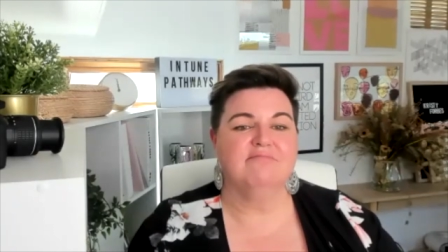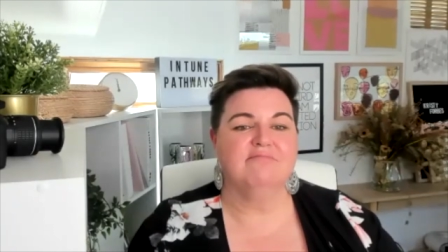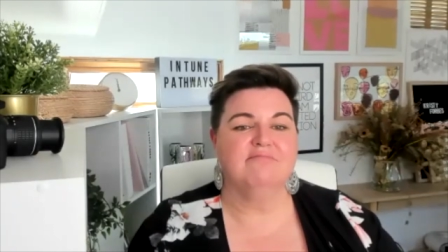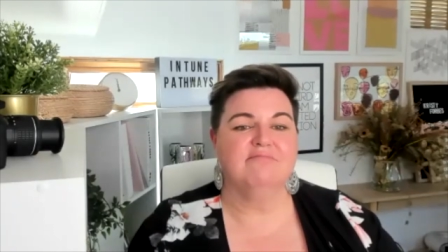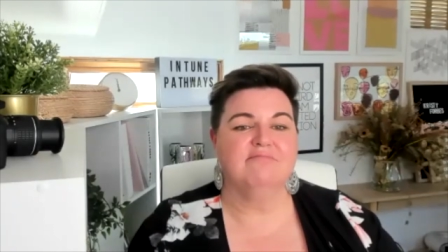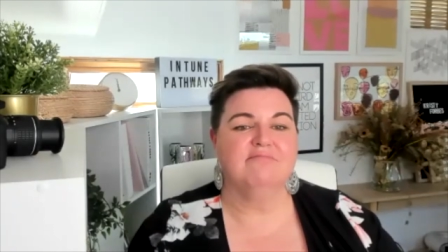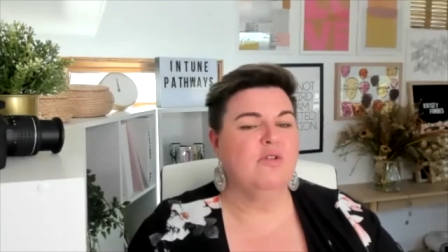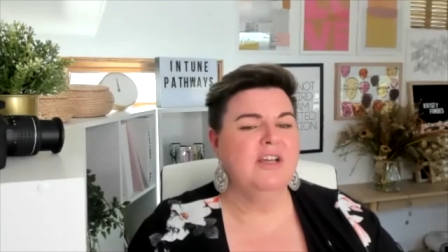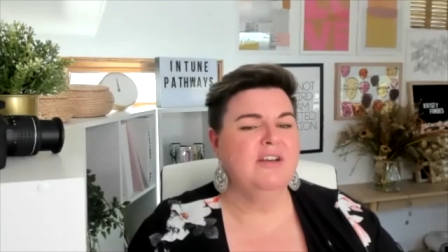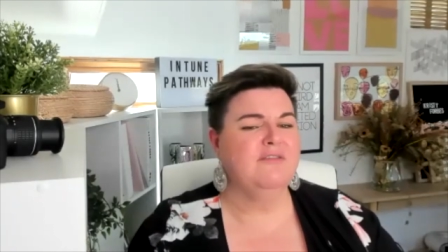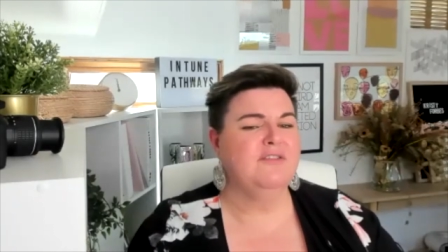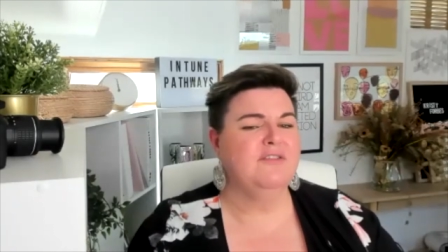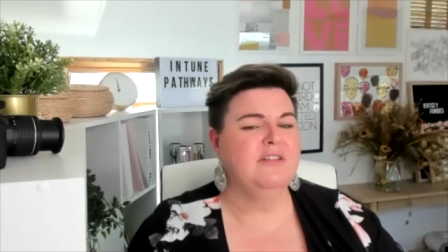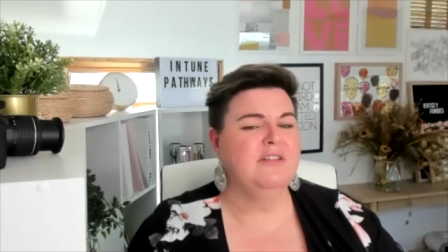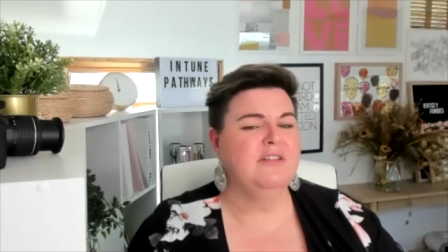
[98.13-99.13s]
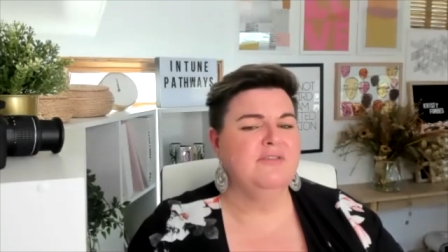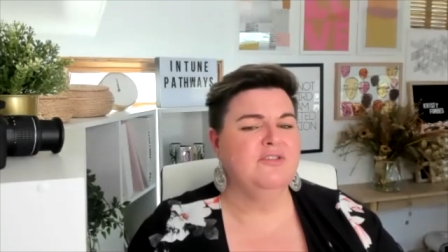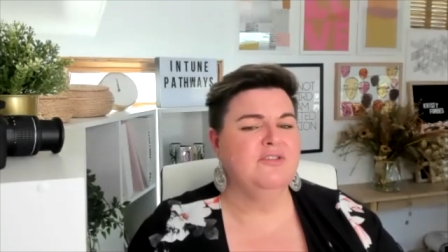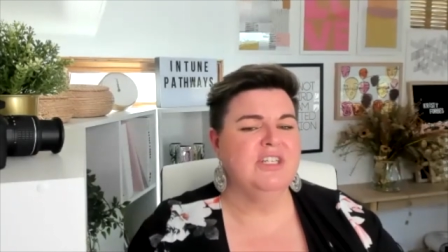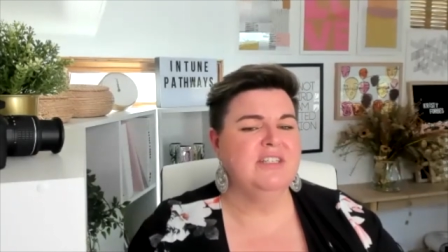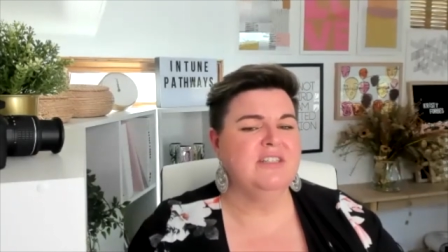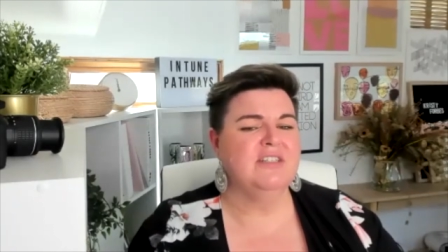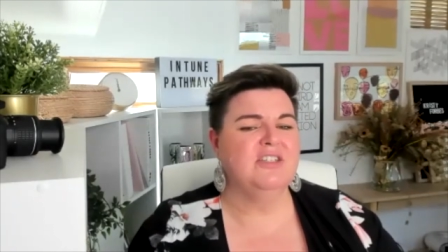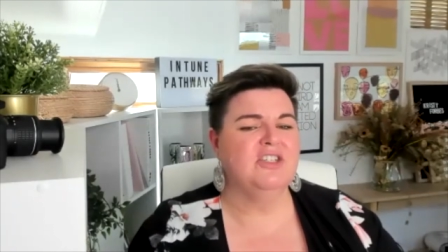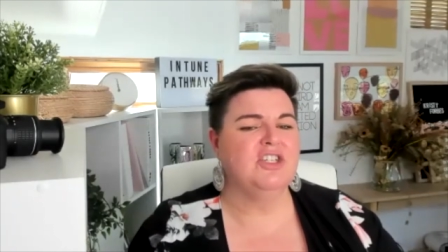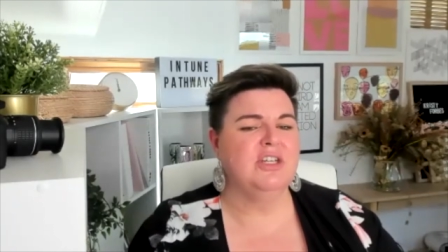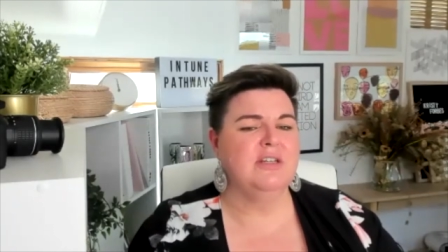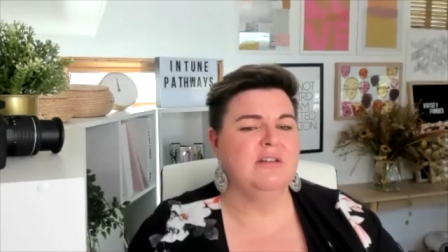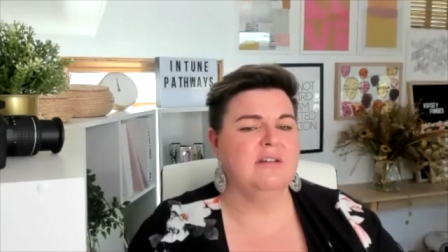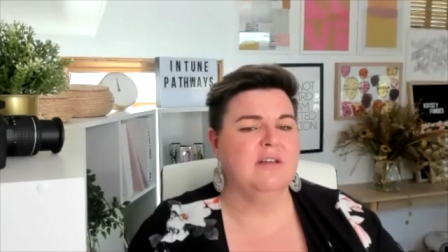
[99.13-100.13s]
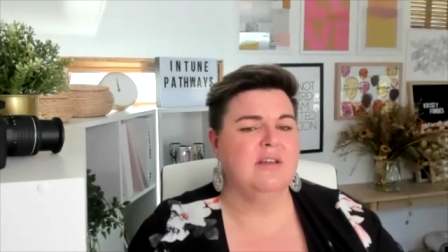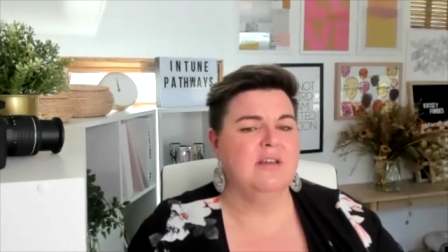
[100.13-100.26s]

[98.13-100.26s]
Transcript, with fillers: And quite a few live on cheese and gin.